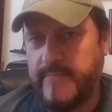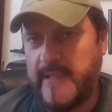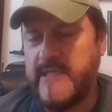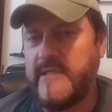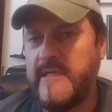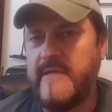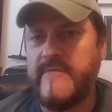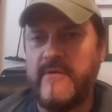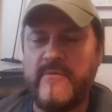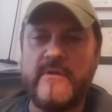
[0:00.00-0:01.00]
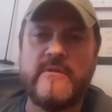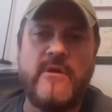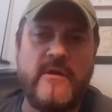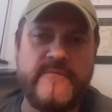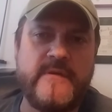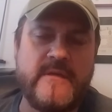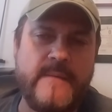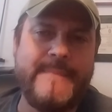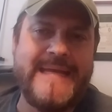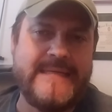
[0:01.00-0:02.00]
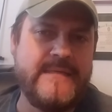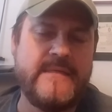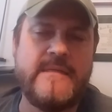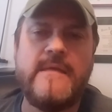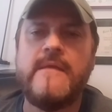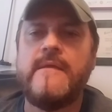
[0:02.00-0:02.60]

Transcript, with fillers: "Please leave, get rid of the coffee, and come back in."